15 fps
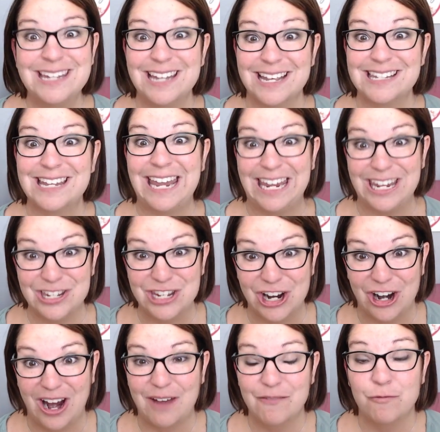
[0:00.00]
It does get
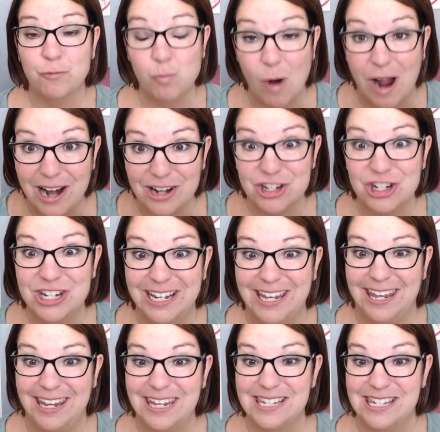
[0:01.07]
easier. I've watched it
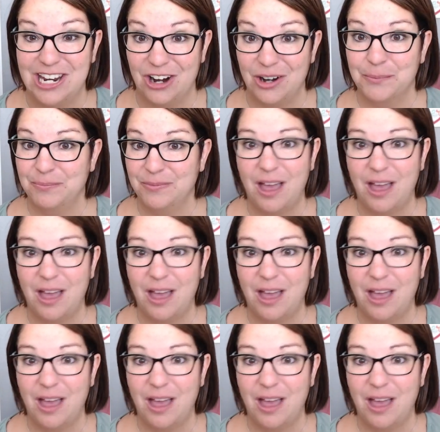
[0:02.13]
get easier.